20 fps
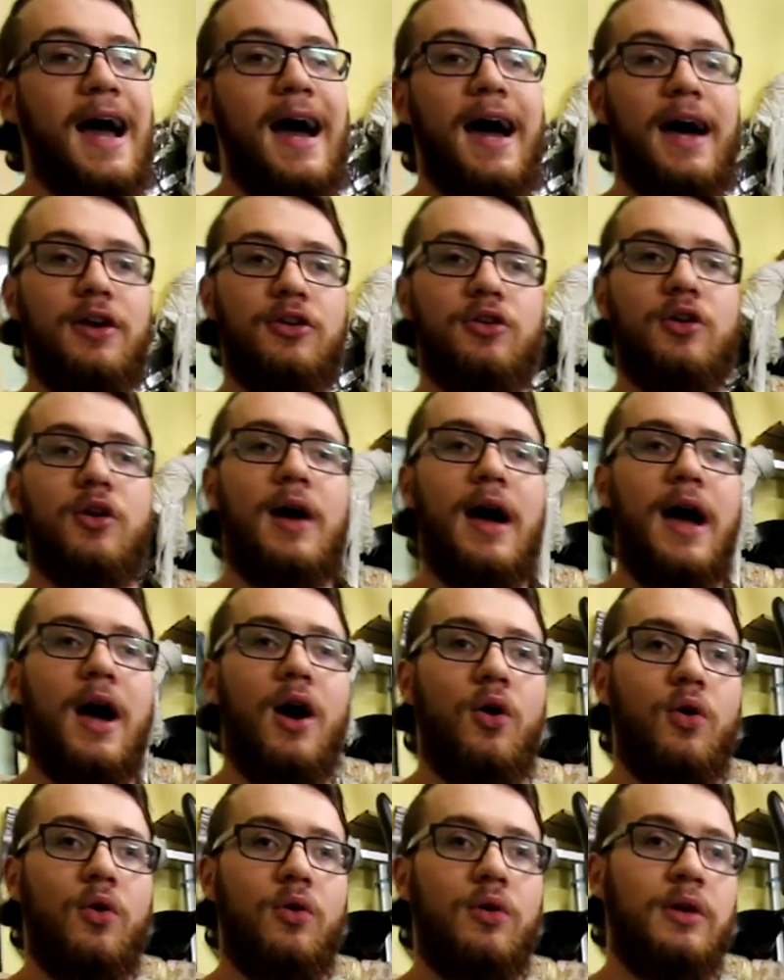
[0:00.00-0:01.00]
I don't know
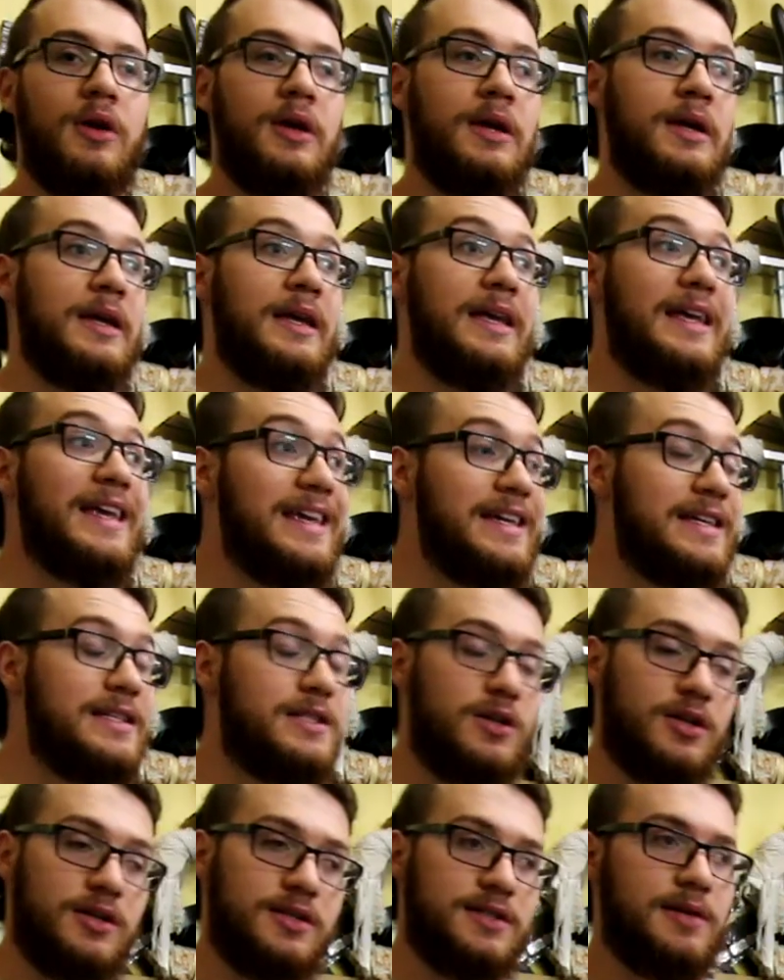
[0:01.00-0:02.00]
how
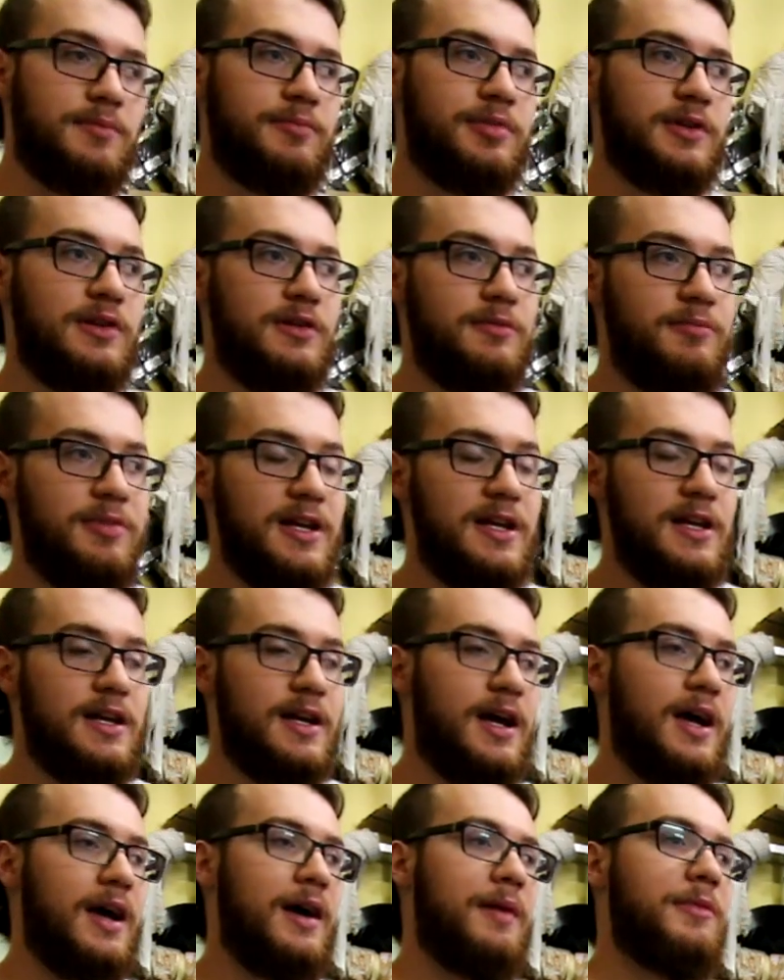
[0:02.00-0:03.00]
easy or simple it would
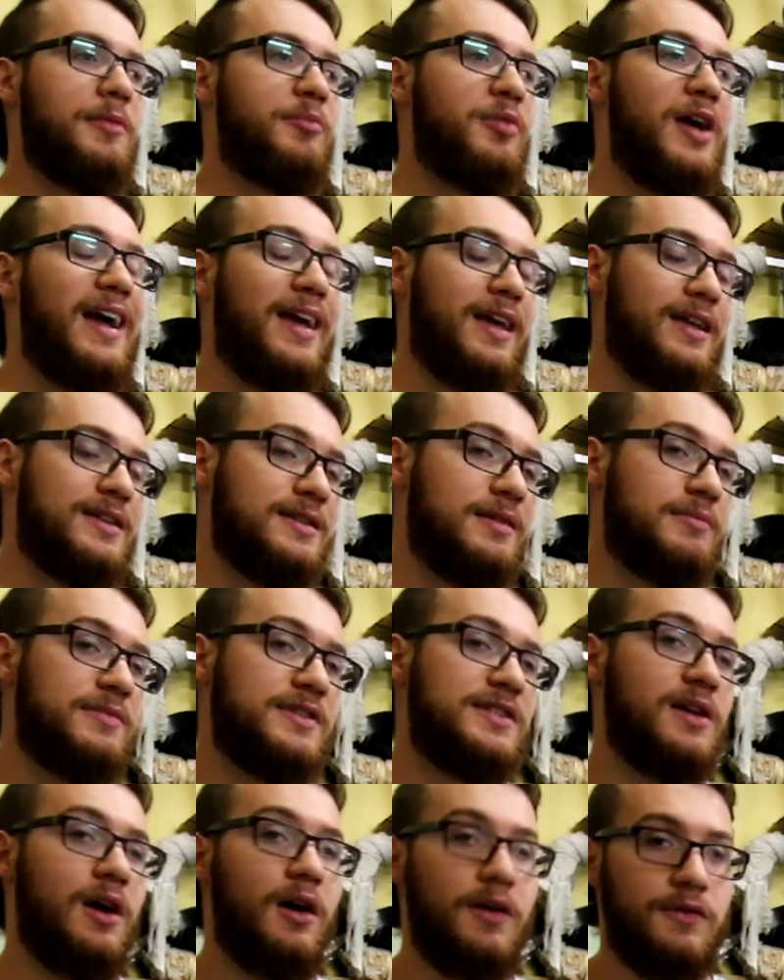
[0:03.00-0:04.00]
be. The brackets
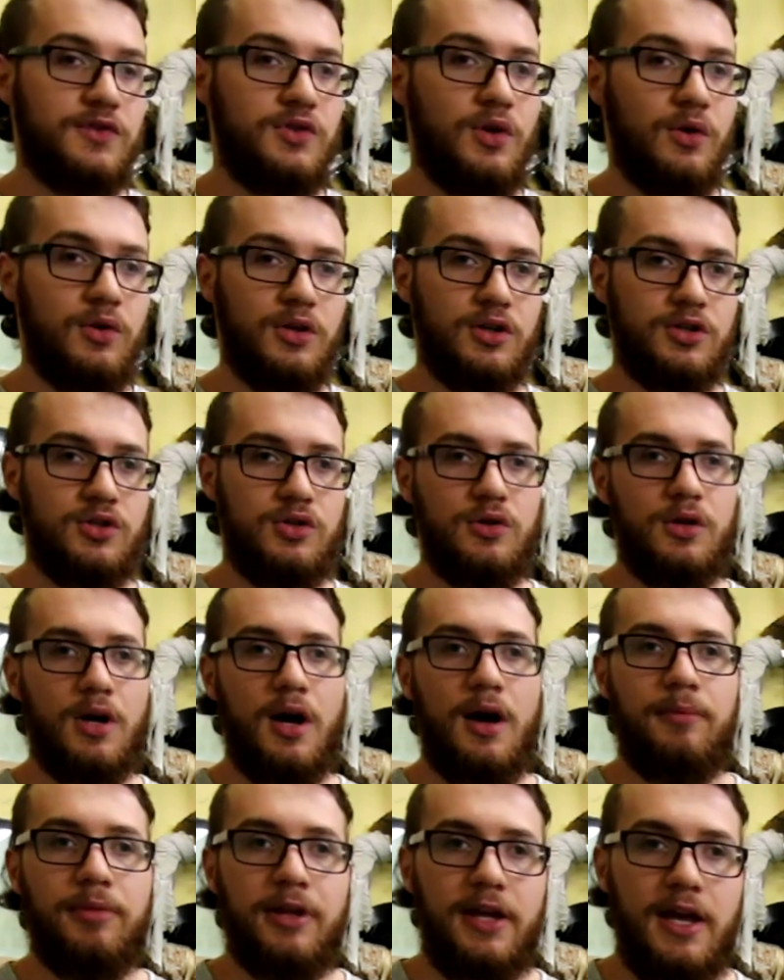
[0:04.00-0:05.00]
themselves don't look too
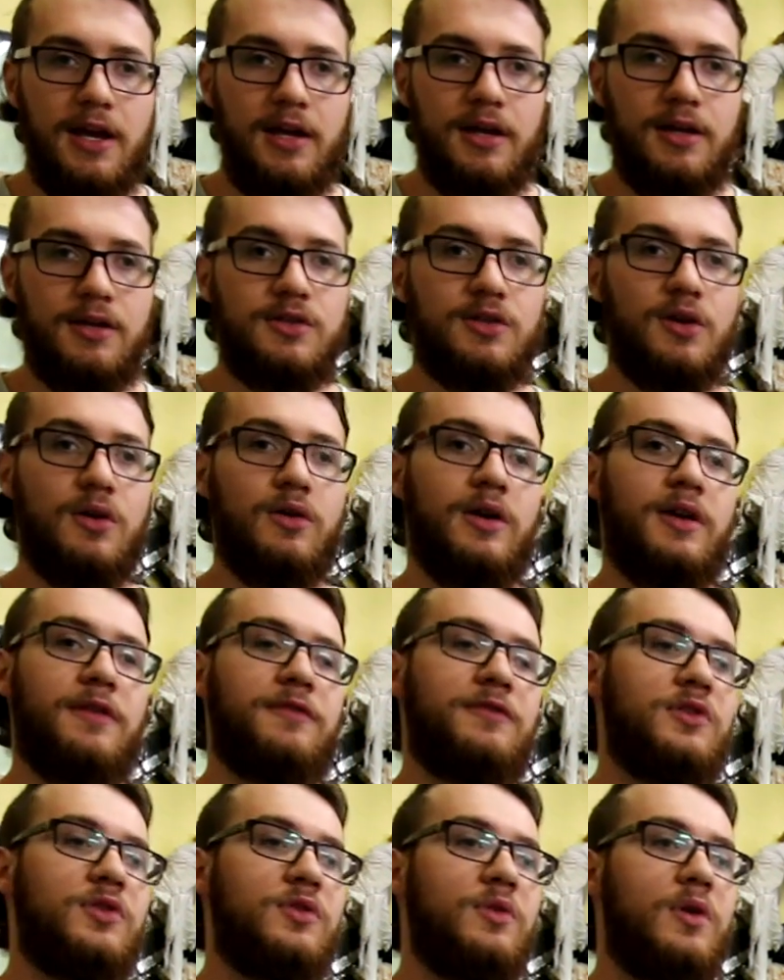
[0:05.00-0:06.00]
complicated, so
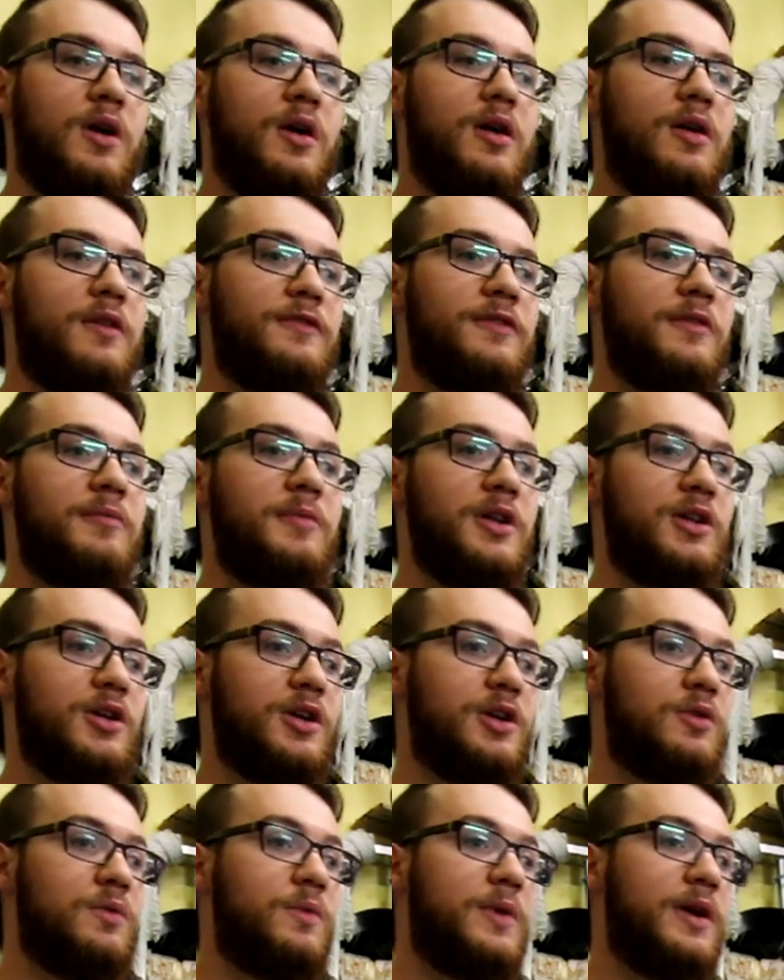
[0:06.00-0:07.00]
if you are
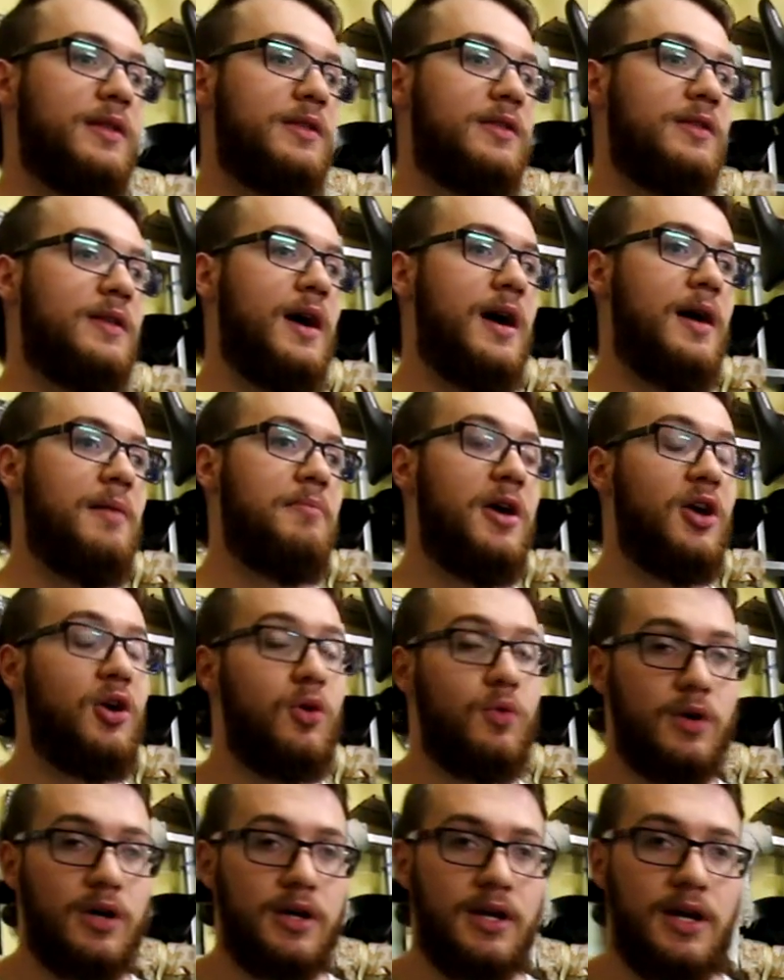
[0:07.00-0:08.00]
familiar with
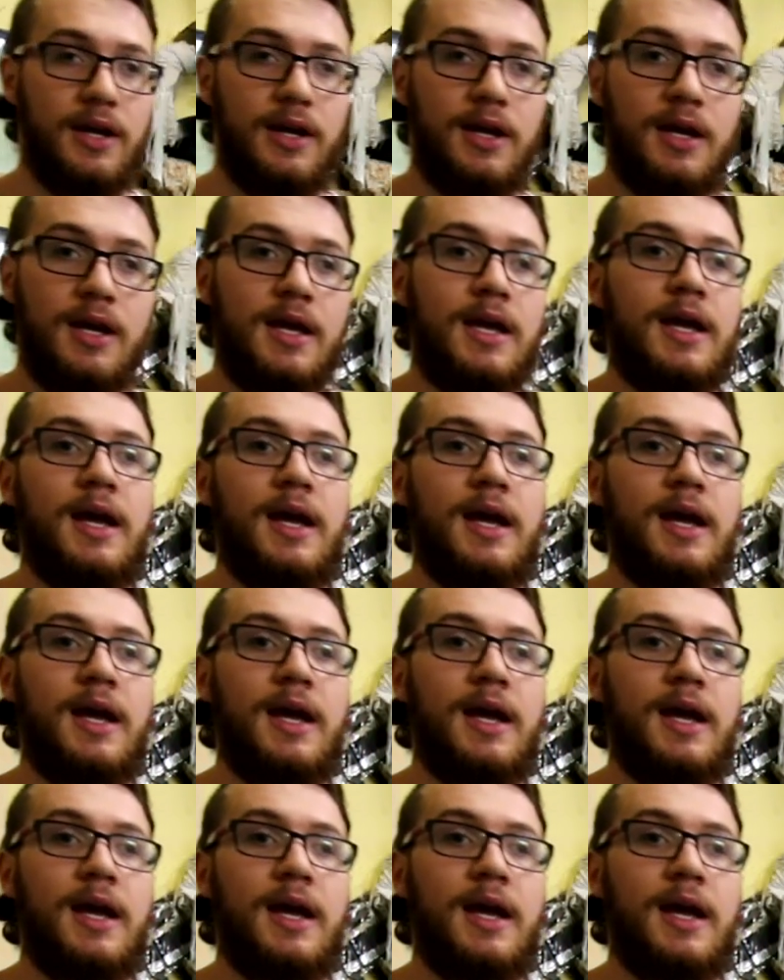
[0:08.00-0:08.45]
metalworking,